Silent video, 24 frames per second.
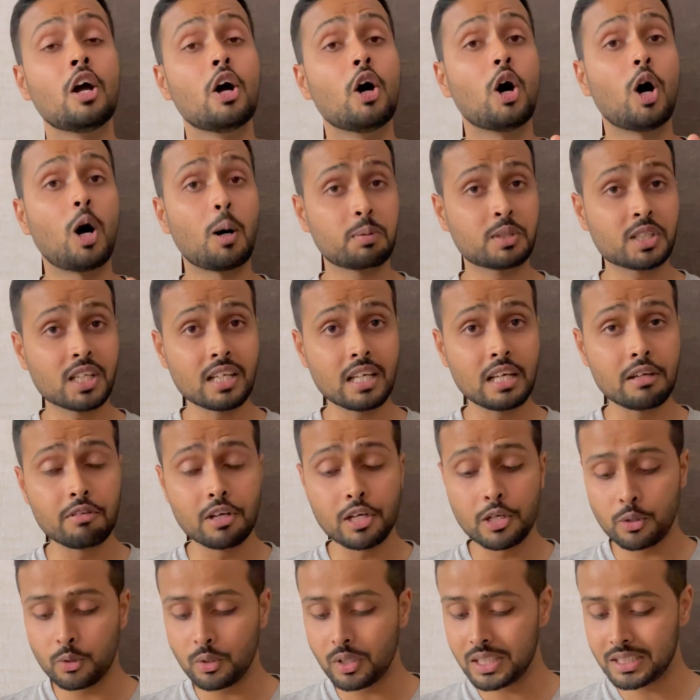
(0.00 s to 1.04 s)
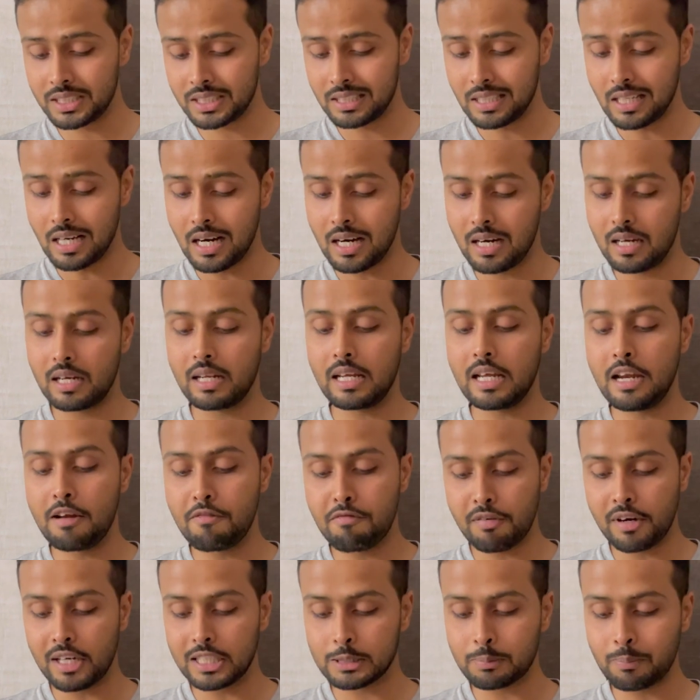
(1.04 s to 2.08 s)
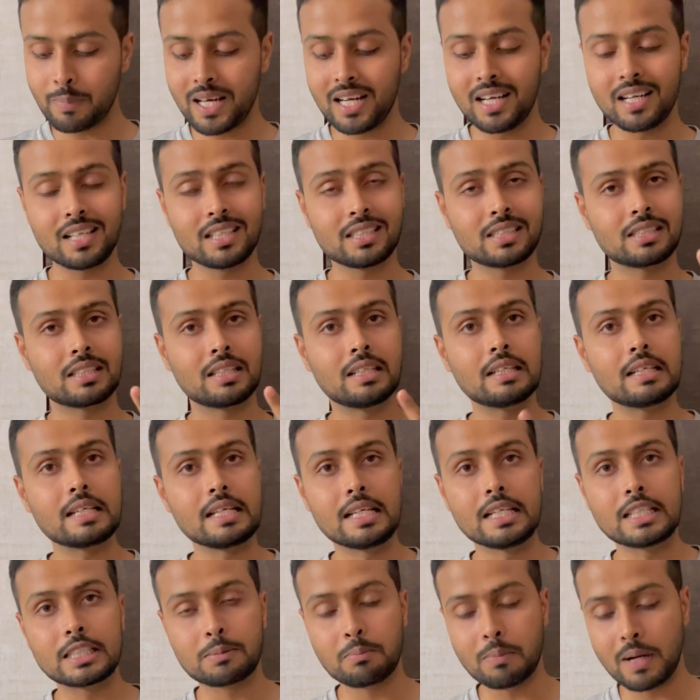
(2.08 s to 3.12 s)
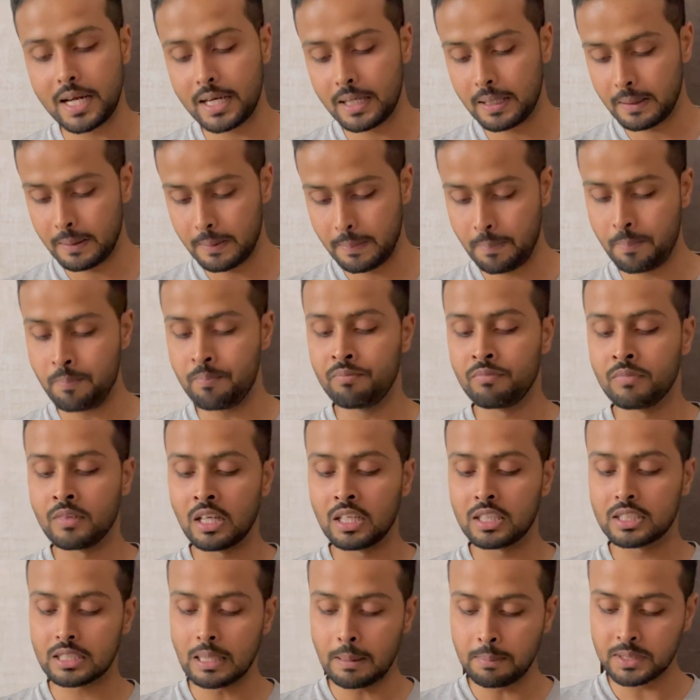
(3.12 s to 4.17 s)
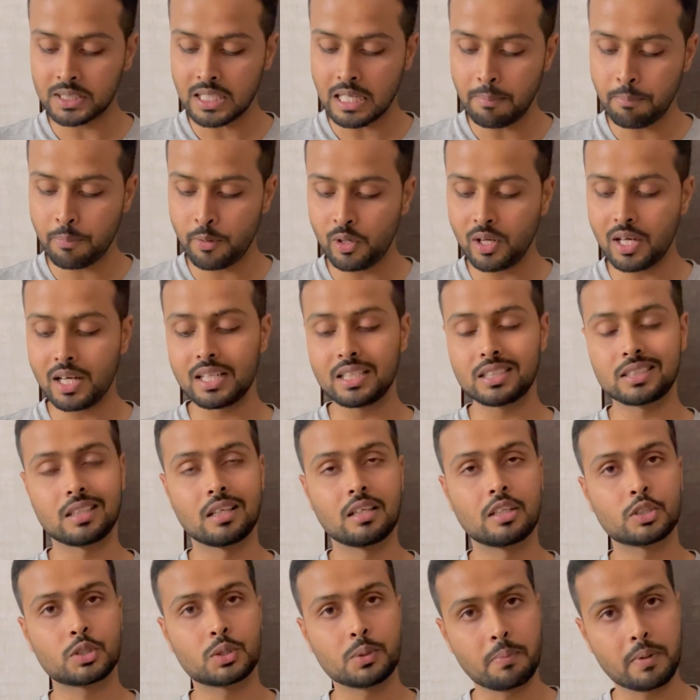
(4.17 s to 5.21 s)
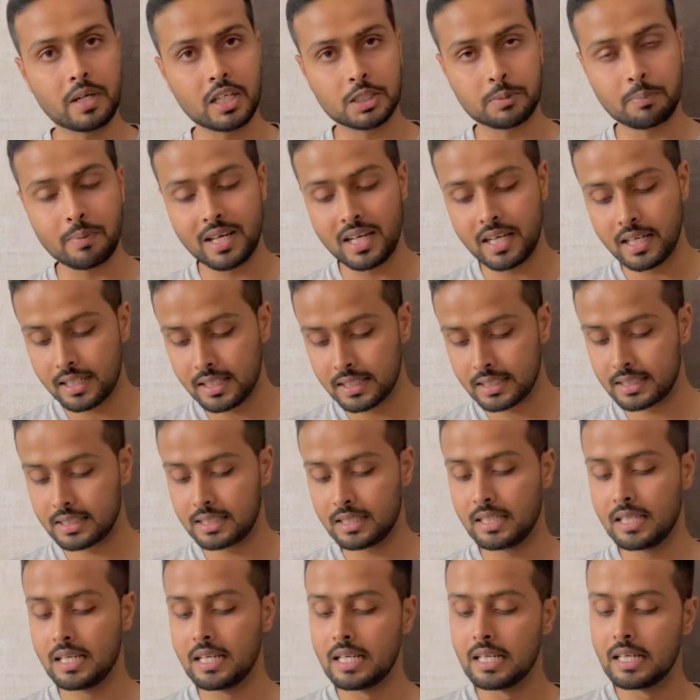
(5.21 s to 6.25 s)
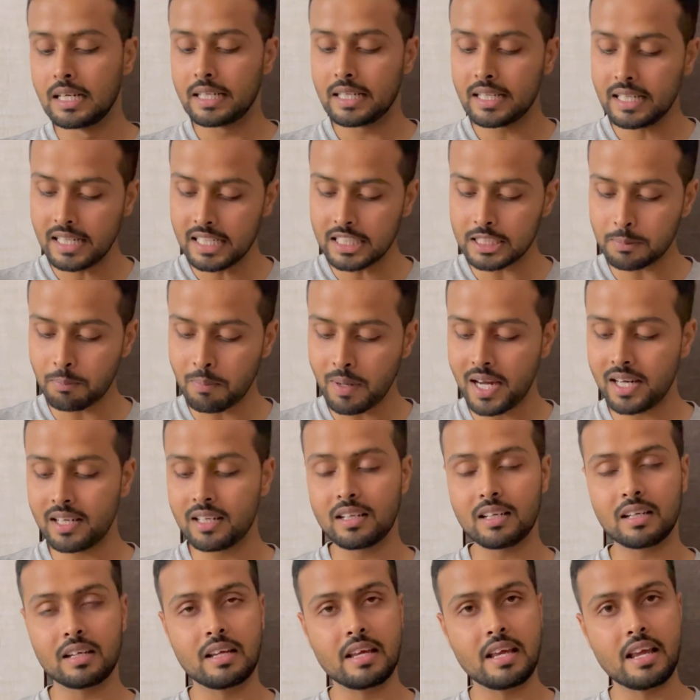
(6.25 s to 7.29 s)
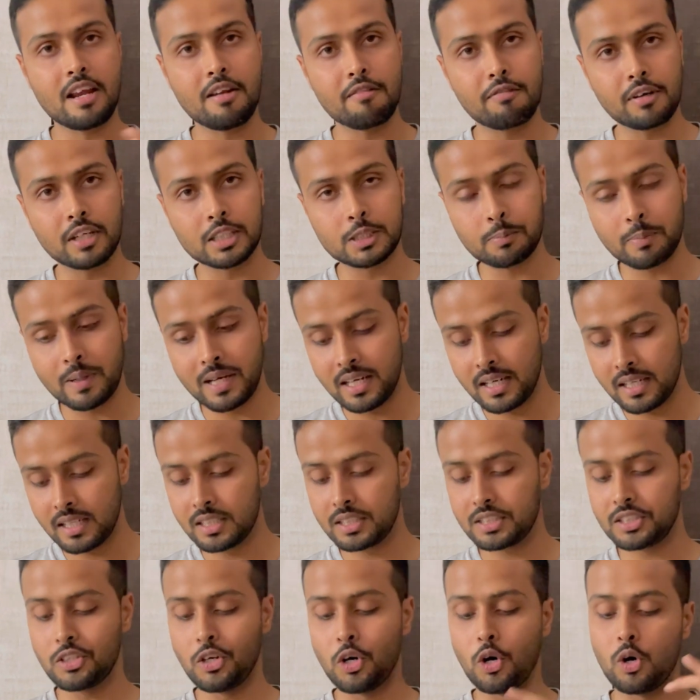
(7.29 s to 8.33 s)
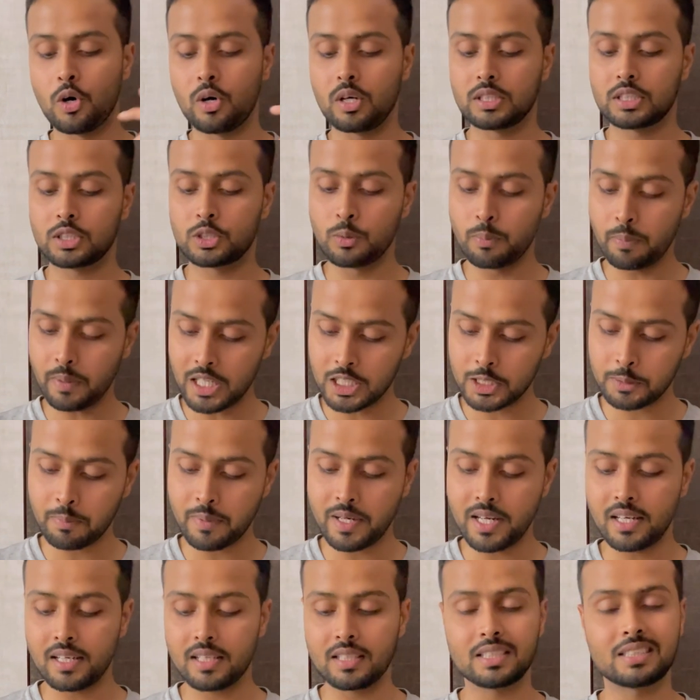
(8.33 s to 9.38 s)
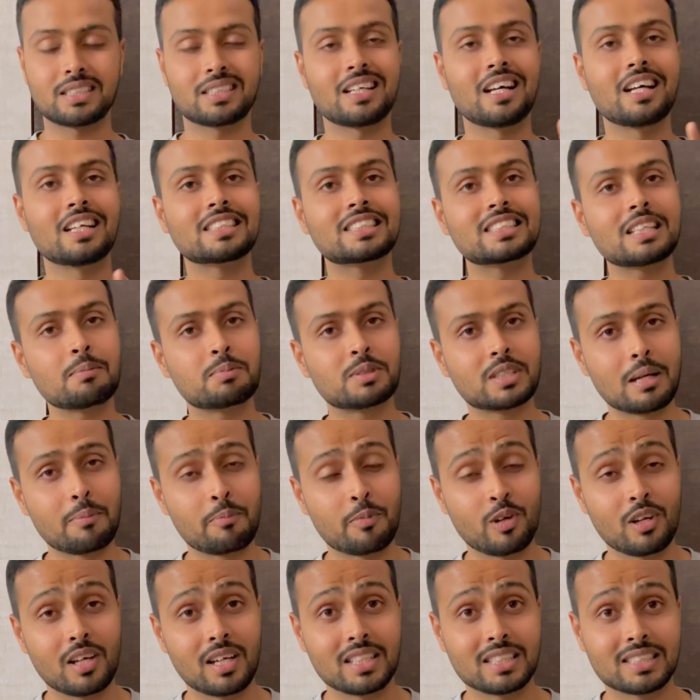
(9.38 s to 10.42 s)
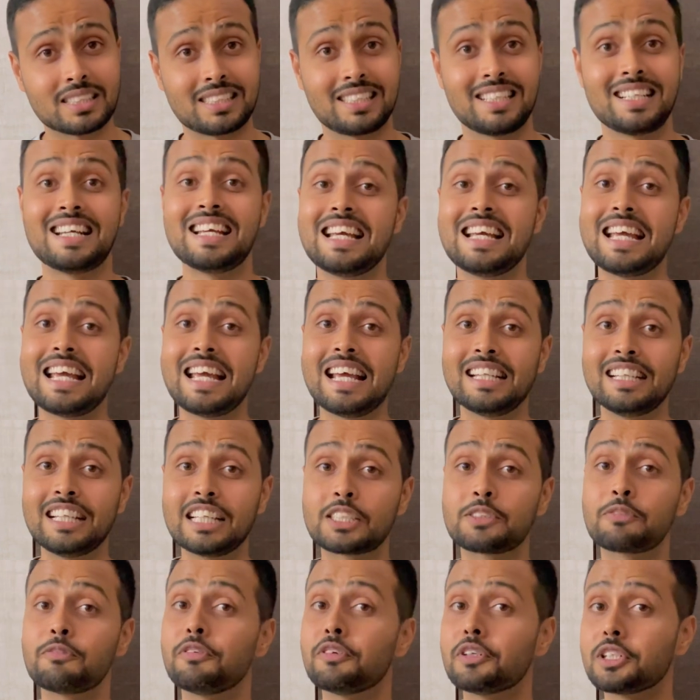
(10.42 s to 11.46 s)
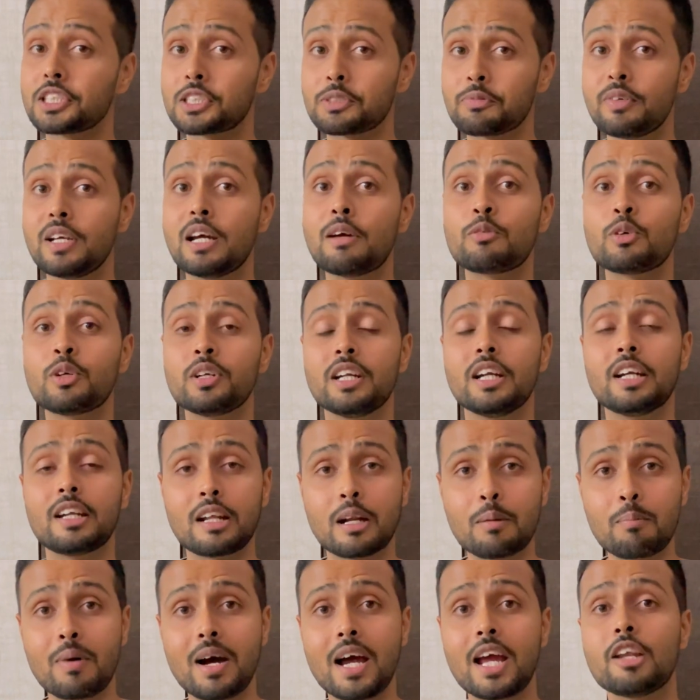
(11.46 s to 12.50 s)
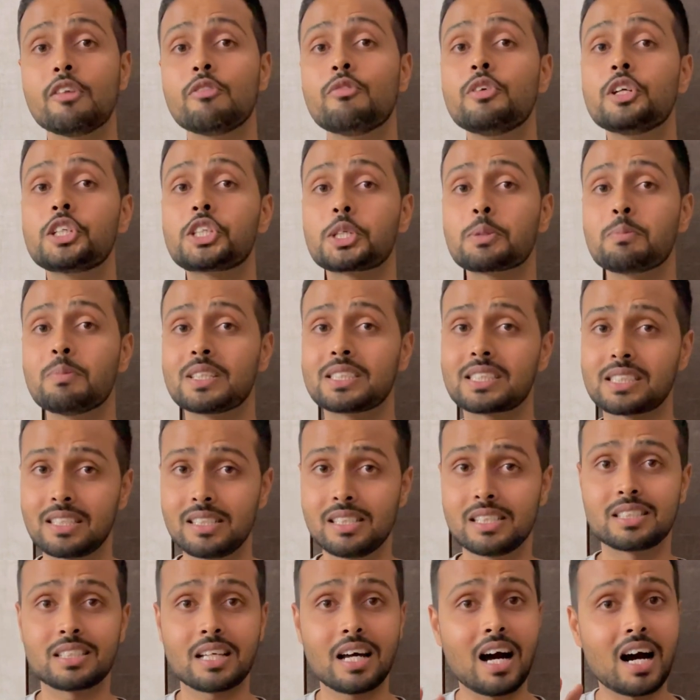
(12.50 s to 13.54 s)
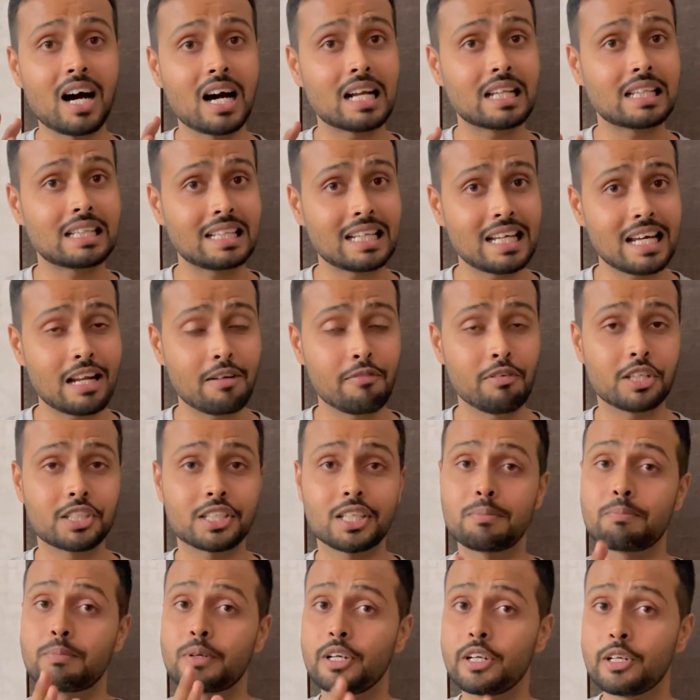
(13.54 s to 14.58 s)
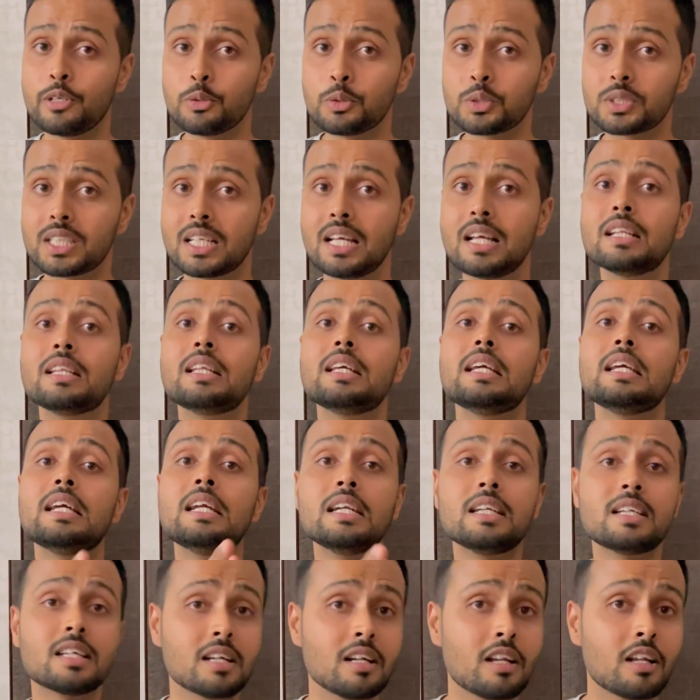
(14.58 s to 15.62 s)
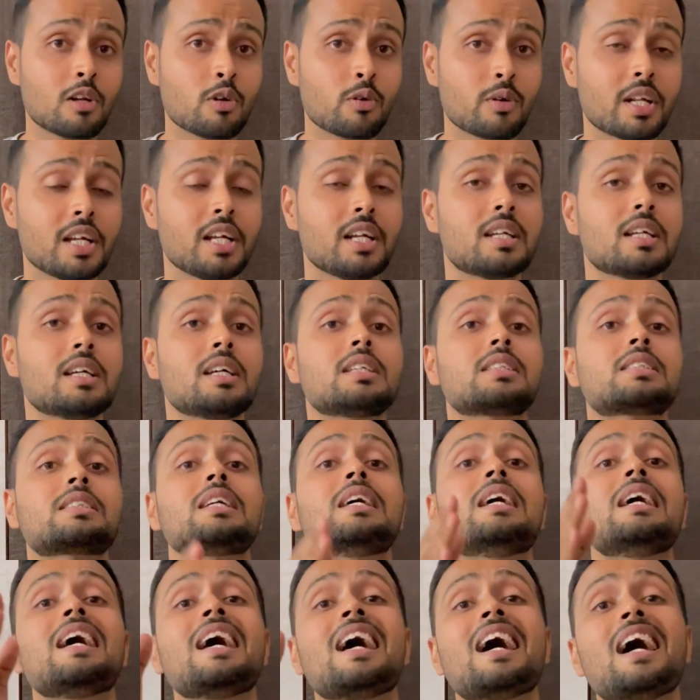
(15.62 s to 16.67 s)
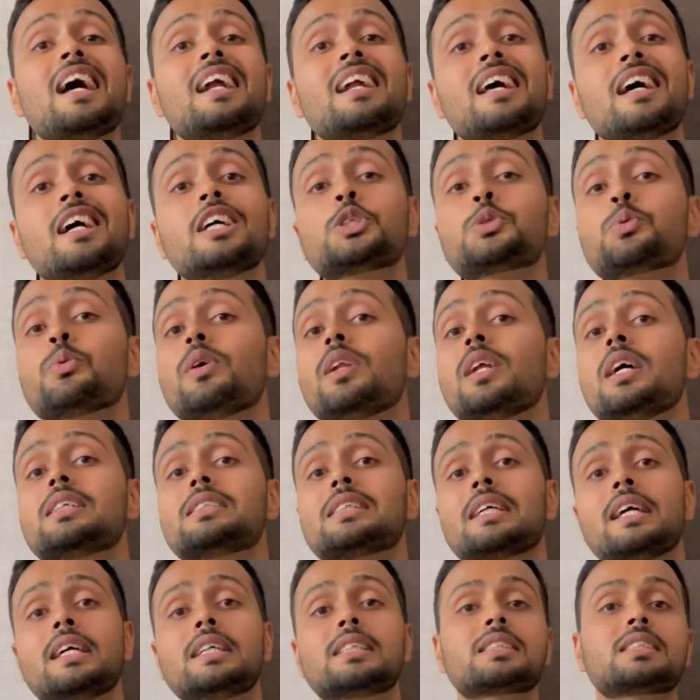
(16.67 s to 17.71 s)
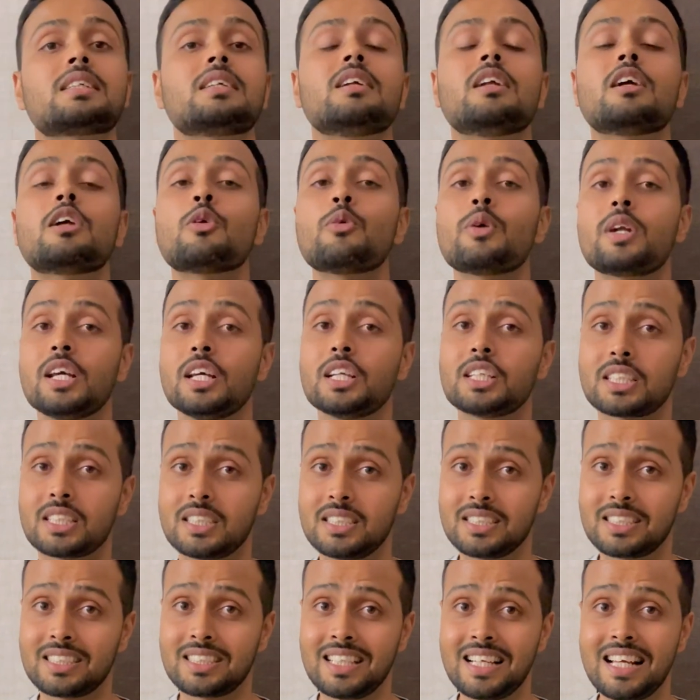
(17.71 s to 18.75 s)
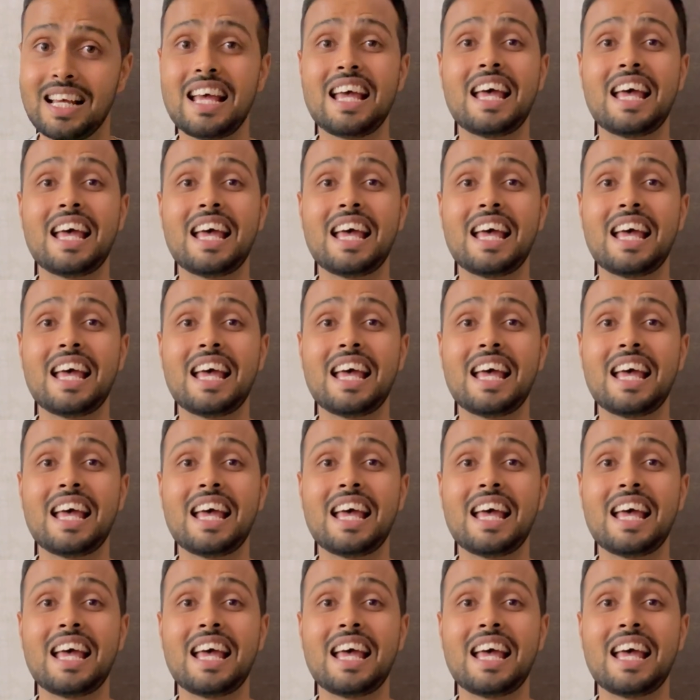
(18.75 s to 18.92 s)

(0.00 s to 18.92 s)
Option given to us are infraspinatus, teres minor, subscapularis, supraspinatus, teres minor, infraspinatus or supraspinatus, subscapularis. In this, first we have to determine which muscles are there which are producing the internal rotators and as well as external rotations.